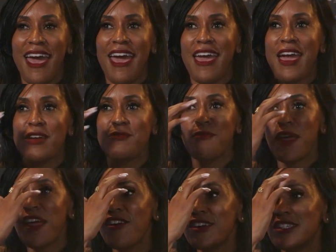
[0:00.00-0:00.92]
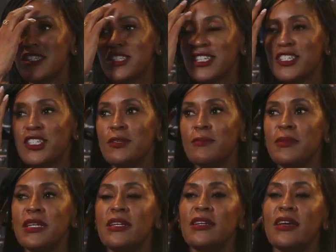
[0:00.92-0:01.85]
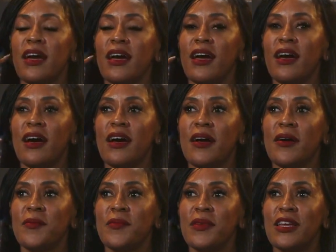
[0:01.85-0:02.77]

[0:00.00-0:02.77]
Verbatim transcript: And Paris, to me, um,